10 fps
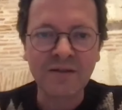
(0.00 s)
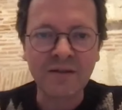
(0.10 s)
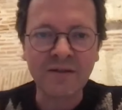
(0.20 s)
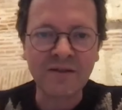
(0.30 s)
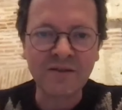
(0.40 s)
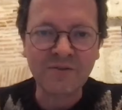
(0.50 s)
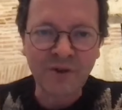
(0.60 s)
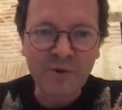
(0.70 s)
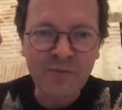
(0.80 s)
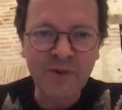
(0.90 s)
in a
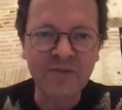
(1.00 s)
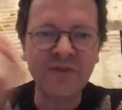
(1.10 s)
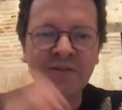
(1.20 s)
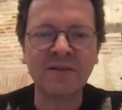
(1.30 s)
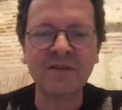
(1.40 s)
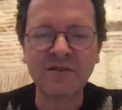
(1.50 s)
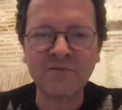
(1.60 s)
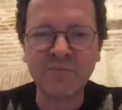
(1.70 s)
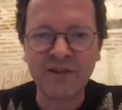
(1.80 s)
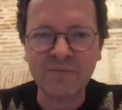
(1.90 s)
very specific sense
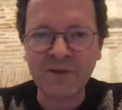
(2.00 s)
of bet.